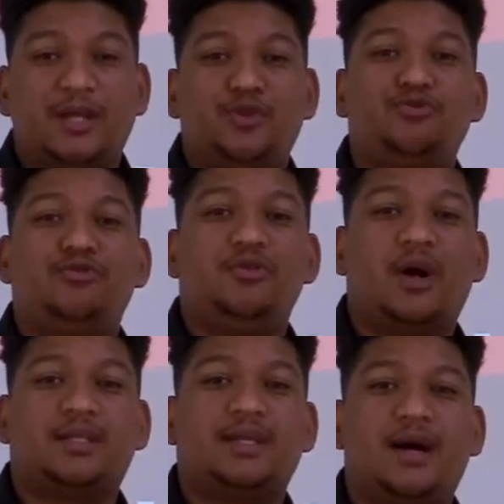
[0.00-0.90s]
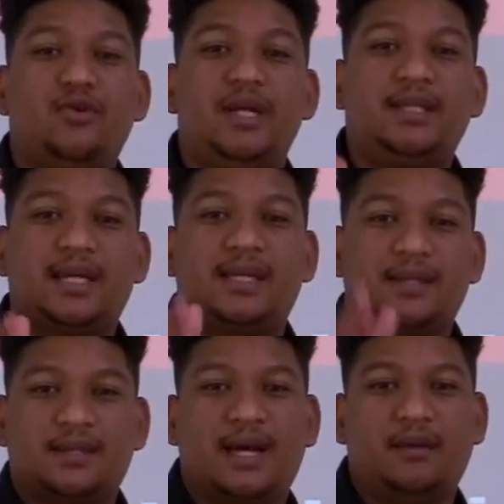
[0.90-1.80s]
Do not only take the
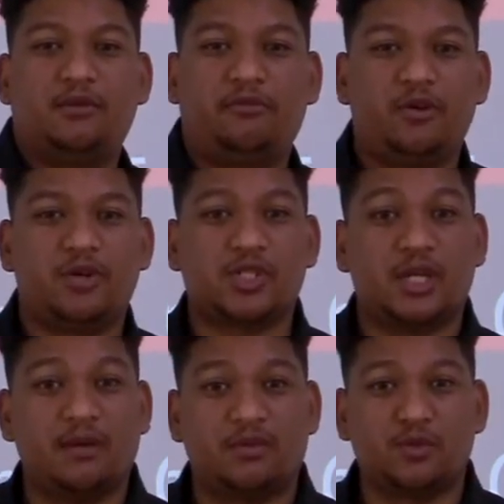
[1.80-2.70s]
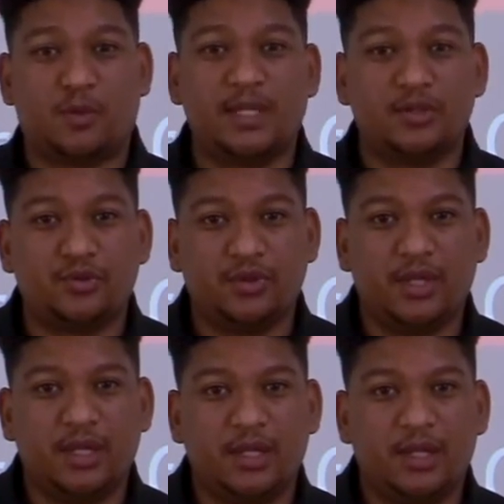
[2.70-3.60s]
time to focus on levels 1 to
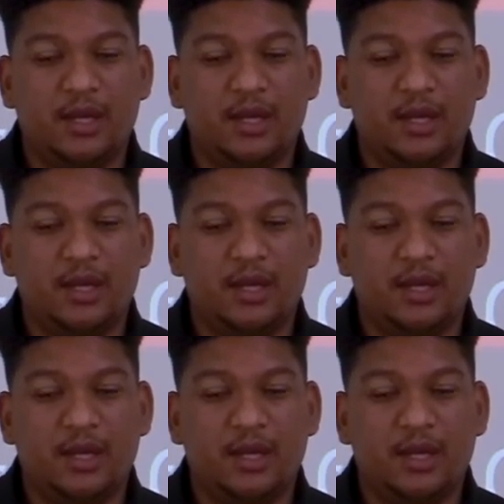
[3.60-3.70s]
3,